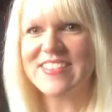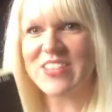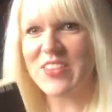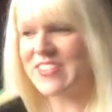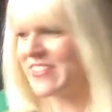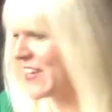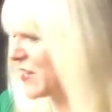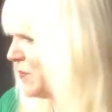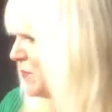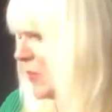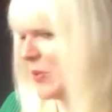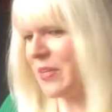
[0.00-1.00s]
So the
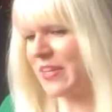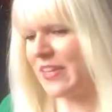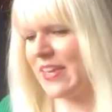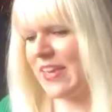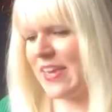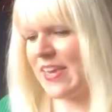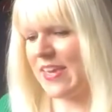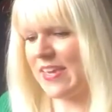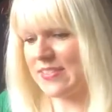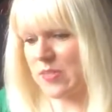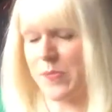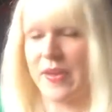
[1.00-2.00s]
second book
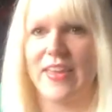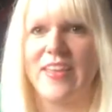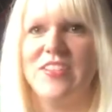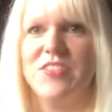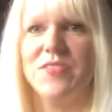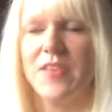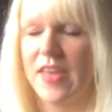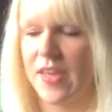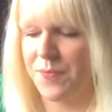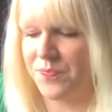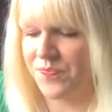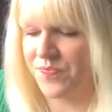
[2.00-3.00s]
is on my Kindle
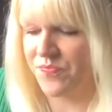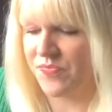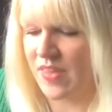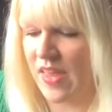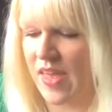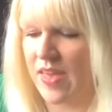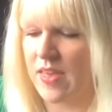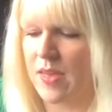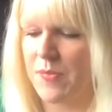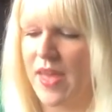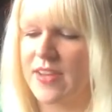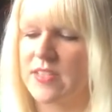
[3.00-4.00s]
here,
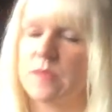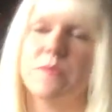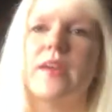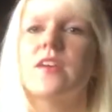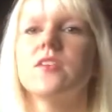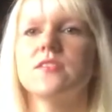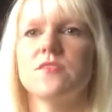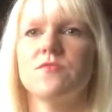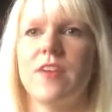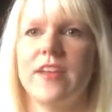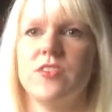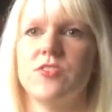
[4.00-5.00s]
and it's My Cousin
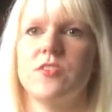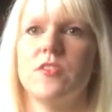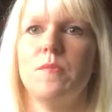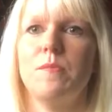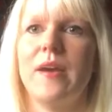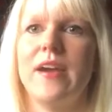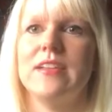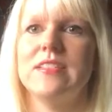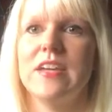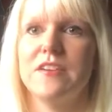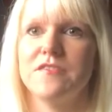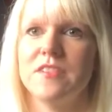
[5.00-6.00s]
Rachel by
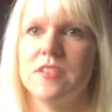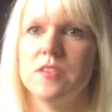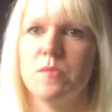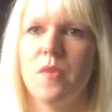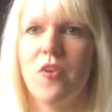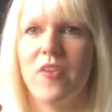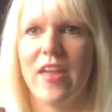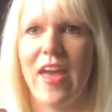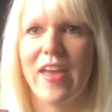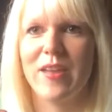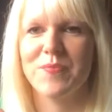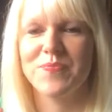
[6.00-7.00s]
Daphne du
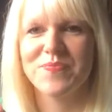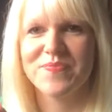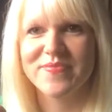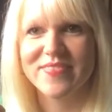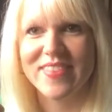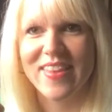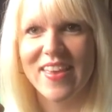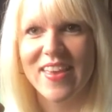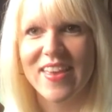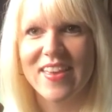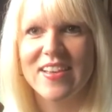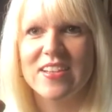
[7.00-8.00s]
Maurier.
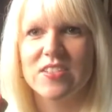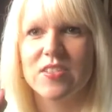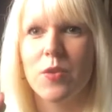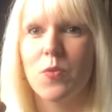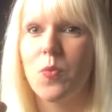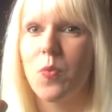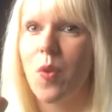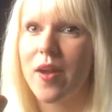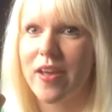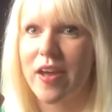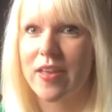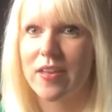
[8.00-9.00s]
So what
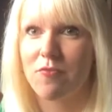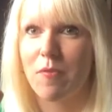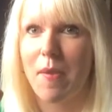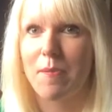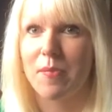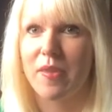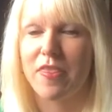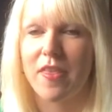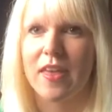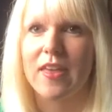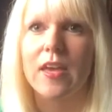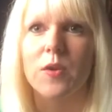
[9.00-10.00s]
I remember
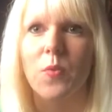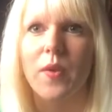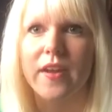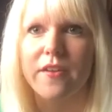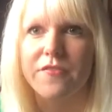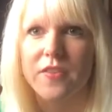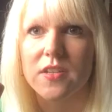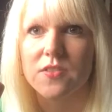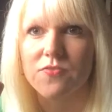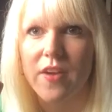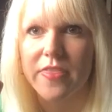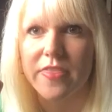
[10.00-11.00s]
thinking when I
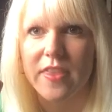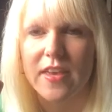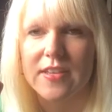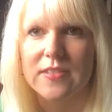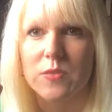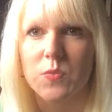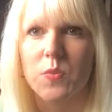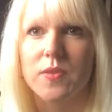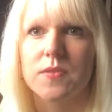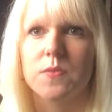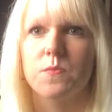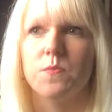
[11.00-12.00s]
first read this
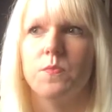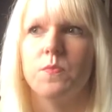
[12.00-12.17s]
was